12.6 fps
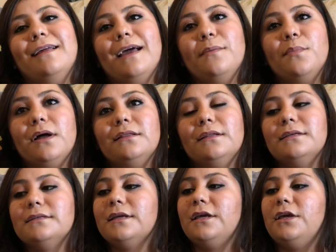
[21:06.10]
then I bought
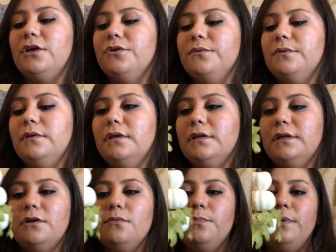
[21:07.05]
this cute
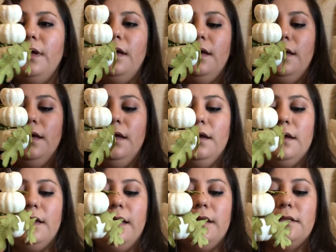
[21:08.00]
little pig,
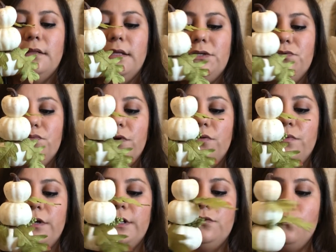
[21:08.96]
and this one
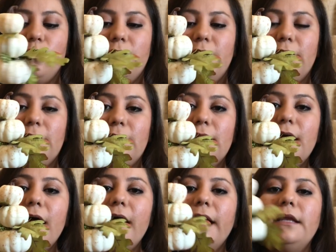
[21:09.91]
was
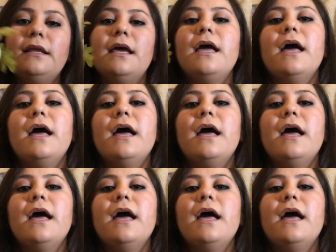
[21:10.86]
$1.99.